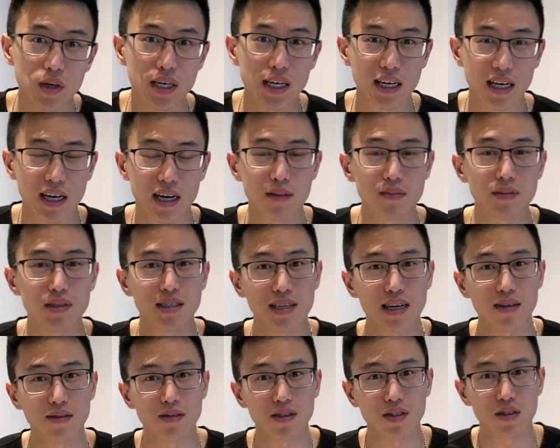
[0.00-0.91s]
when it
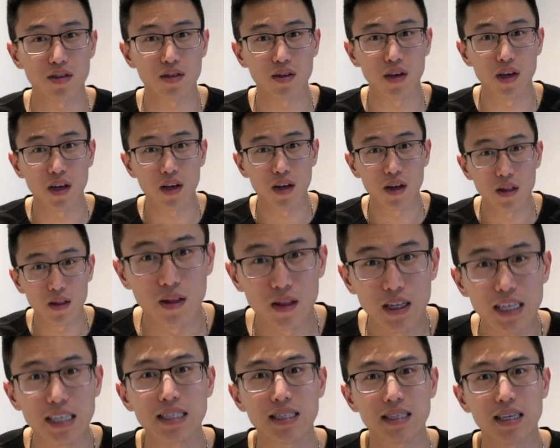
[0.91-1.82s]
comes down to
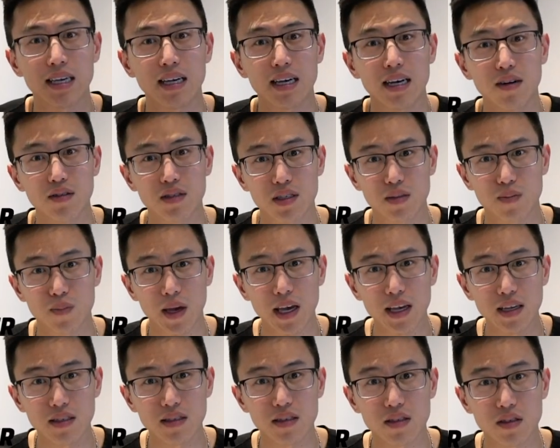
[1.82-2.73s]
leasing out
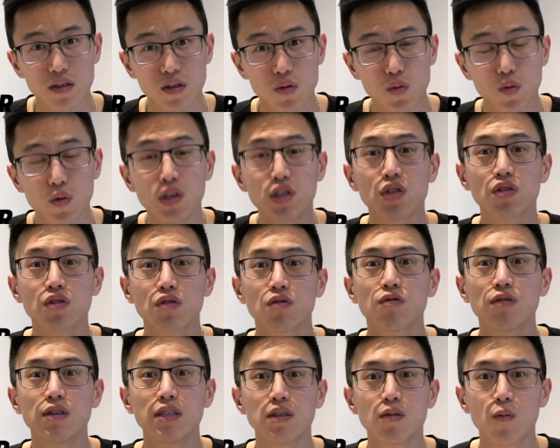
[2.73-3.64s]
spaces, which is
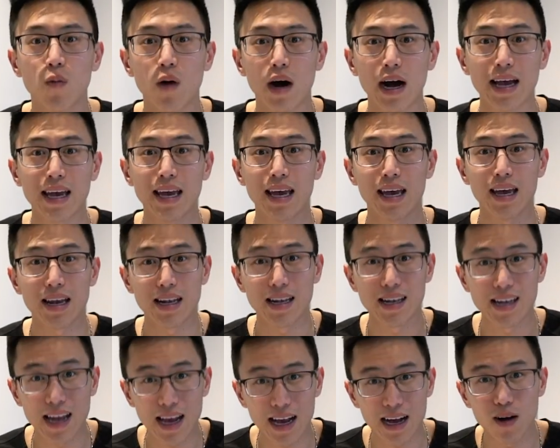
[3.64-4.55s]
the reason why
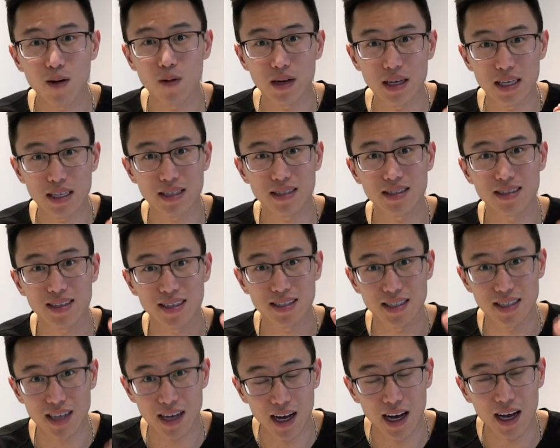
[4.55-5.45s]
now is
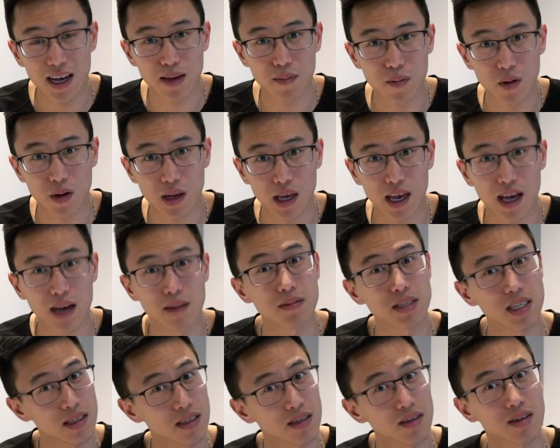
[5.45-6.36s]
the time, okay?
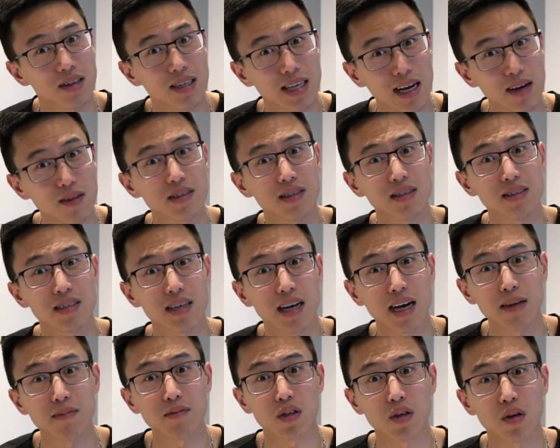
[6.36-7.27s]
I'm telling you, now is the
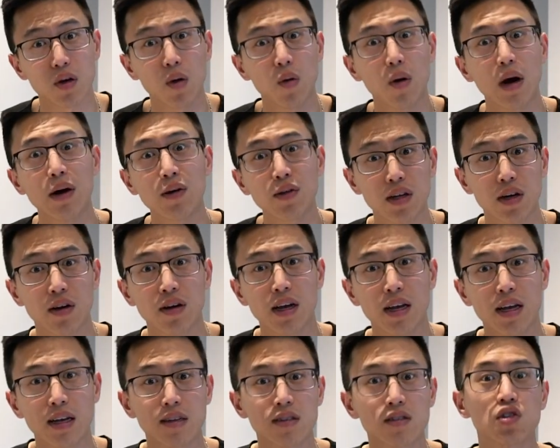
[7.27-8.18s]
time to go out there
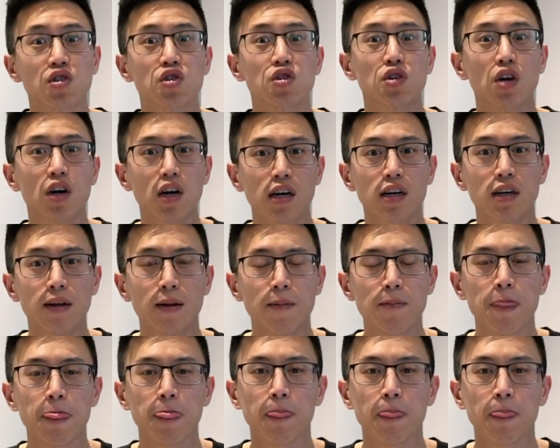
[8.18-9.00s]
and start